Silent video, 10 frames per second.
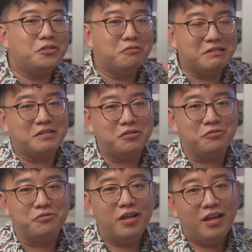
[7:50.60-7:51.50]
to listen to.
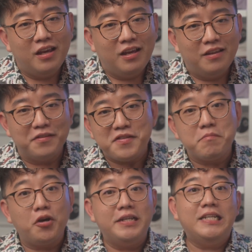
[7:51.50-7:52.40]
The
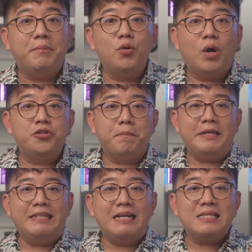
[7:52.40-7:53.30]
Simgot
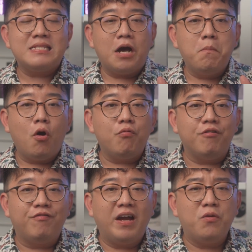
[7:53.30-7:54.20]
EW100p does sound more
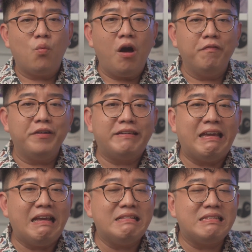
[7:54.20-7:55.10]
refined, while the
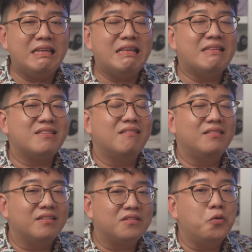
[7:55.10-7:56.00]
KZ is a
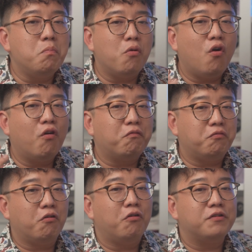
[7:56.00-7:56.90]
little more
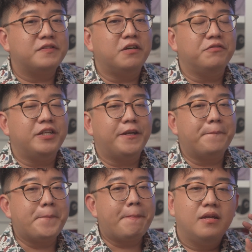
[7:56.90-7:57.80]
raw sounding.
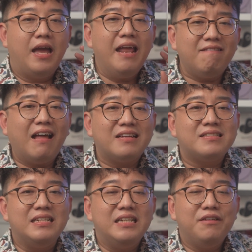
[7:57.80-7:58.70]
And
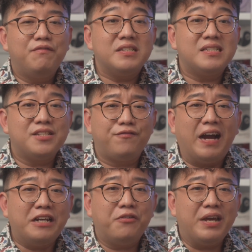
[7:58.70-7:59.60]
lastly, versus the final